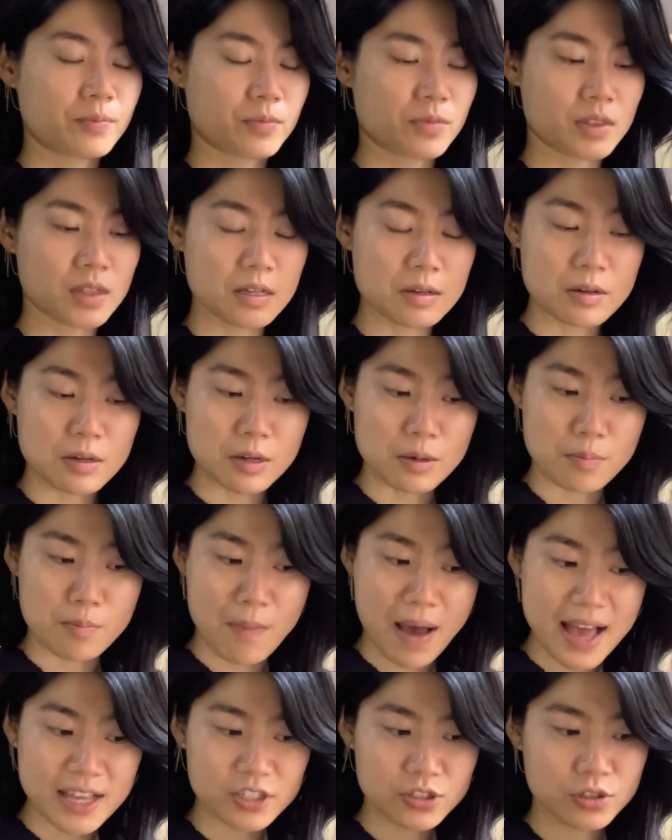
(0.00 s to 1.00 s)
The
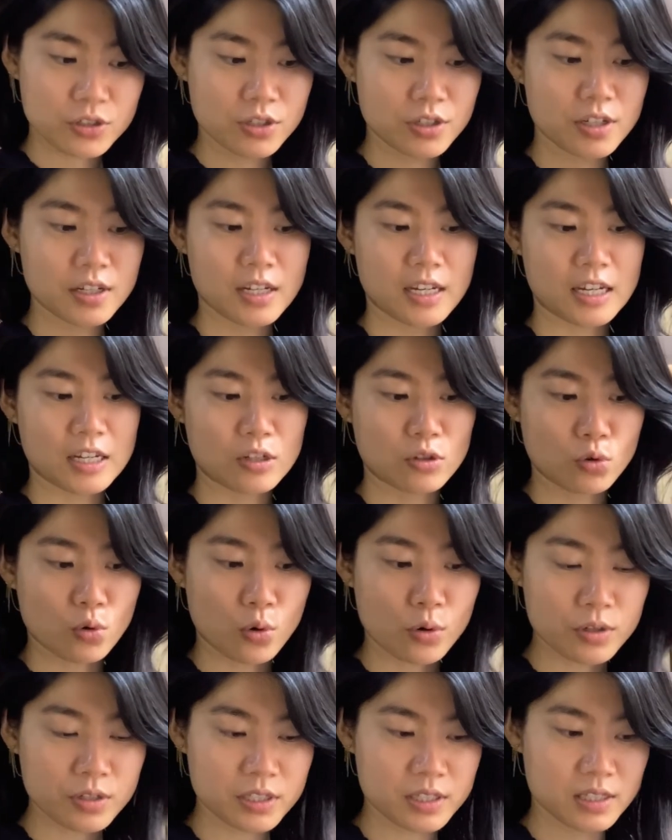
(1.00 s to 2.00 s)
master
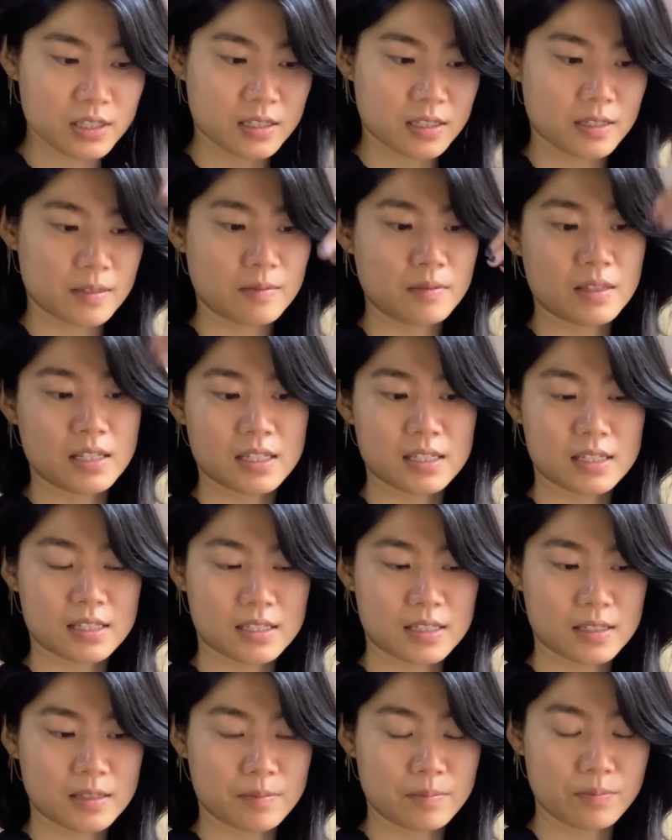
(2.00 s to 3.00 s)
ignores
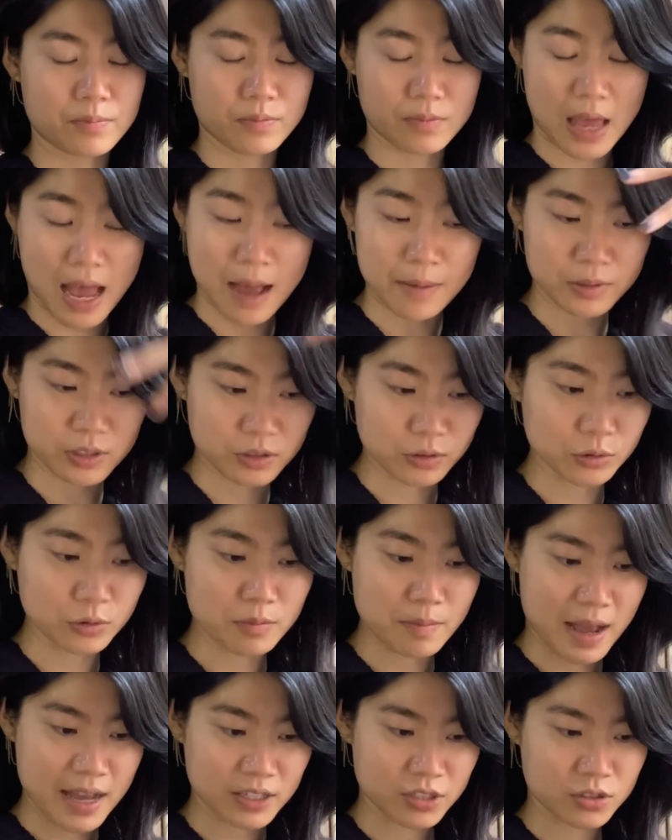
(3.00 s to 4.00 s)
this
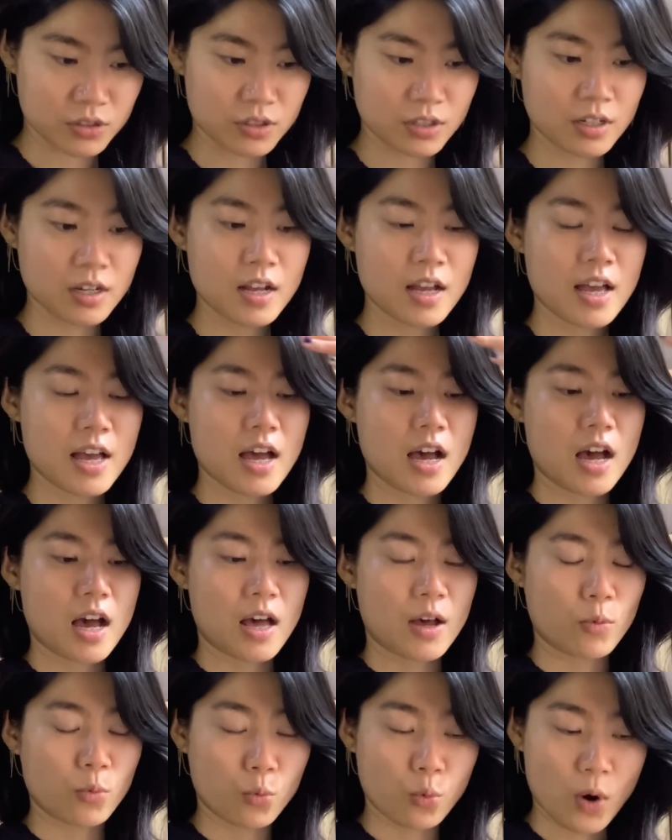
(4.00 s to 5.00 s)
absolute master,
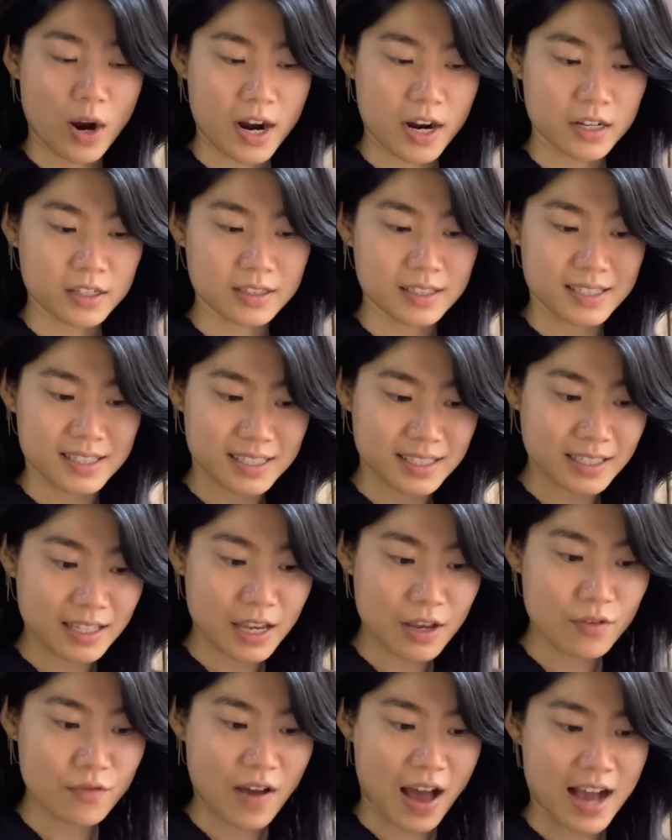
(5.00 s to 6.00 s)
where the
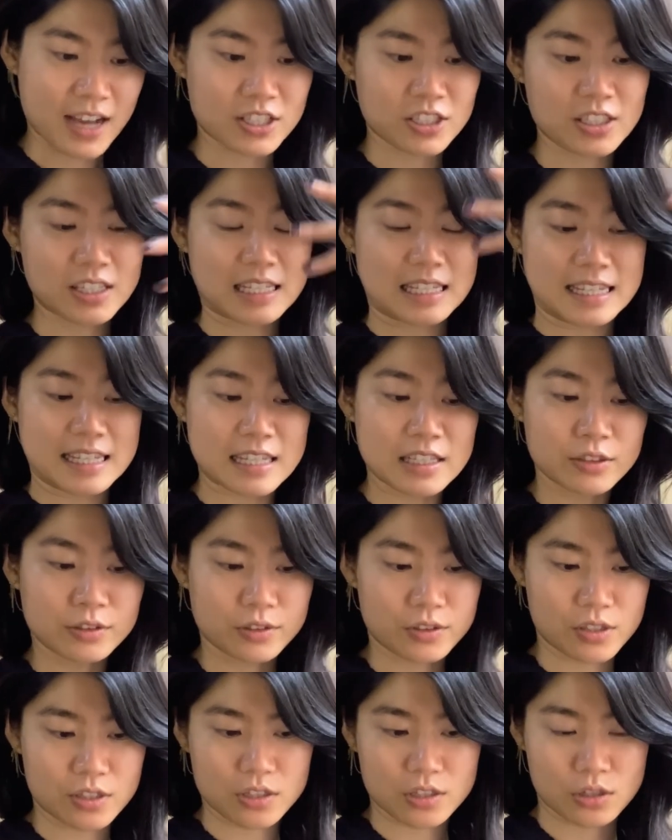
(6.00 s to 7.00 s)
slave actually
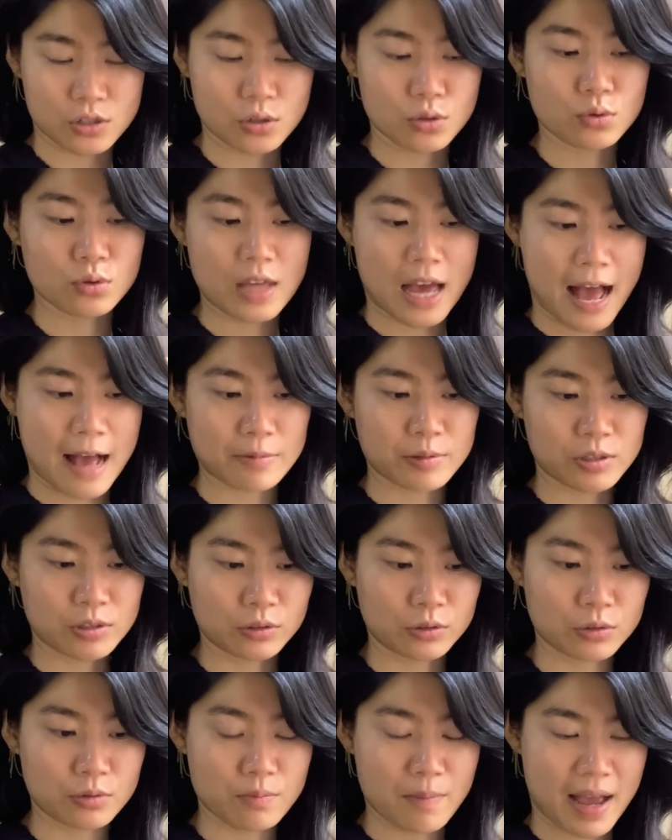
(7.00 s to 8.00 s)
yields to the
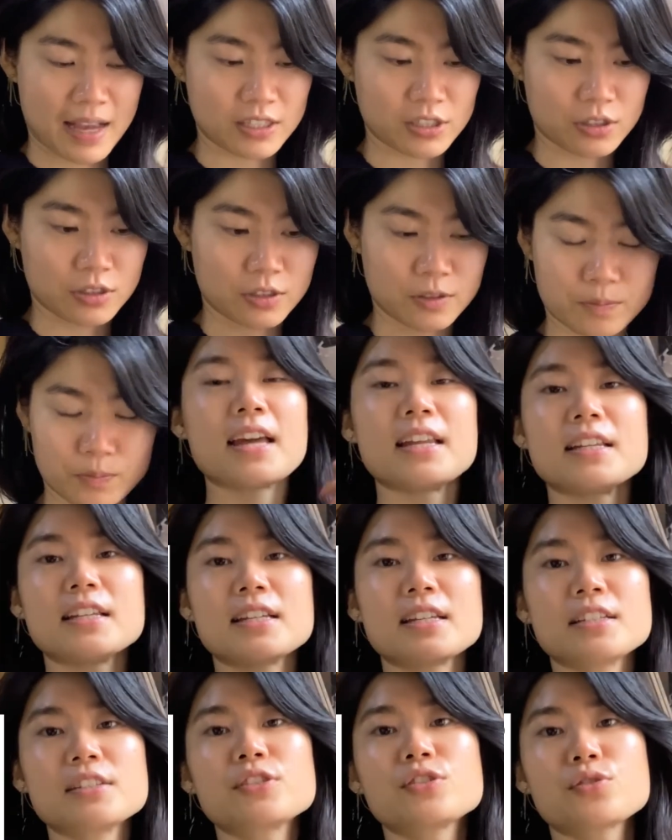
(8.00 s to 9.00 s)
absolute master. And
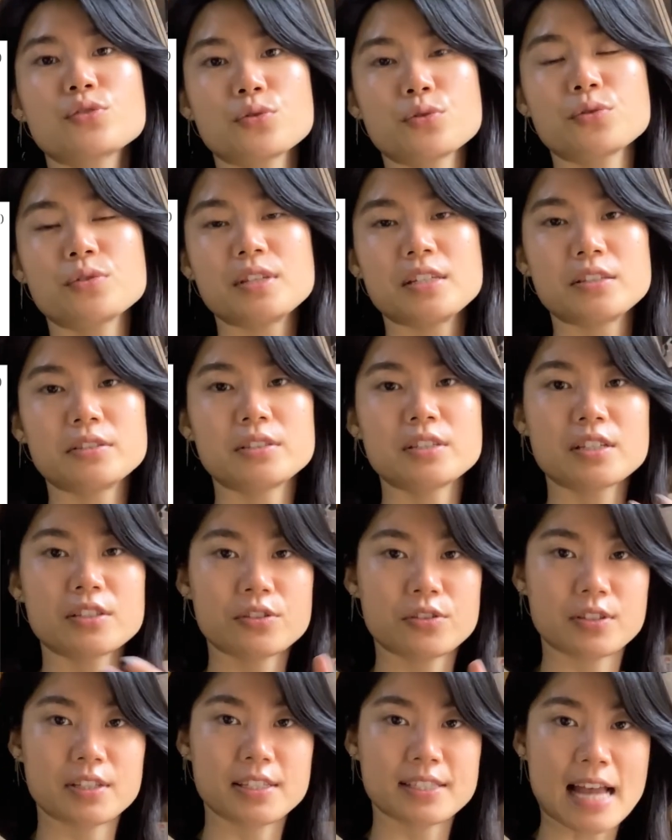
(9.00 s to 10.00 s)
it is through yielding
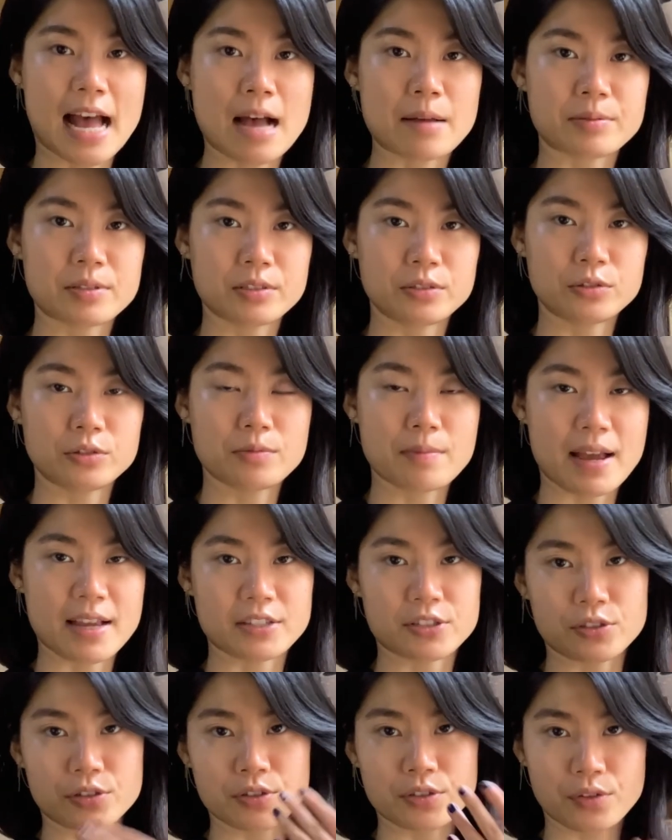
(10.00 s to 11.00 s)
to this absolute
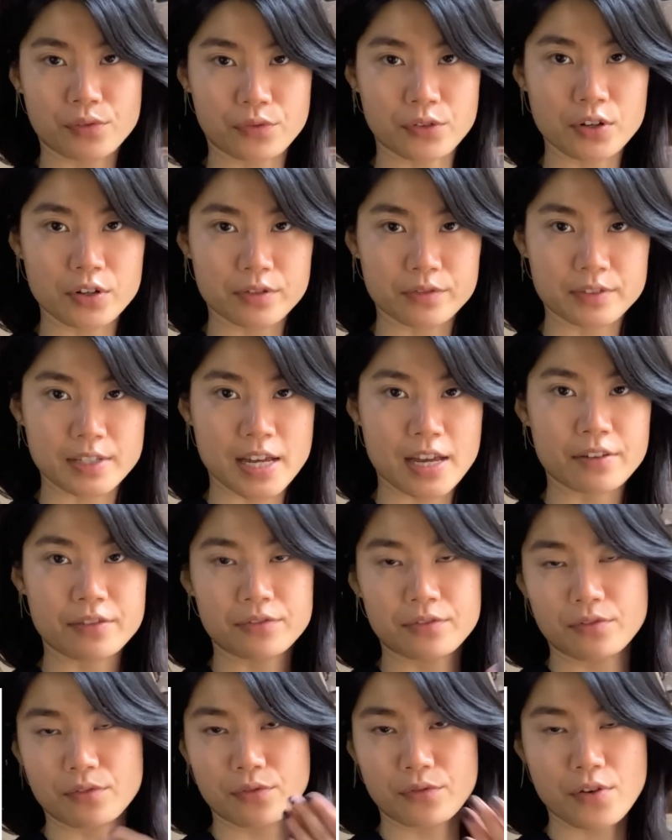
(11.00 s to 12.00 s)
master, the fear of
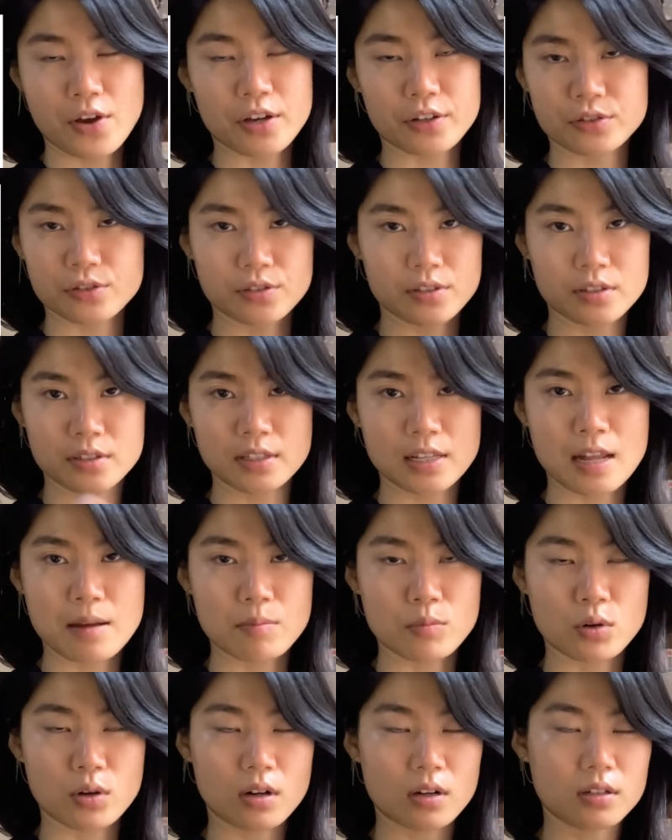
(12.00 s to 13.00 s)
death, thirst de la mort,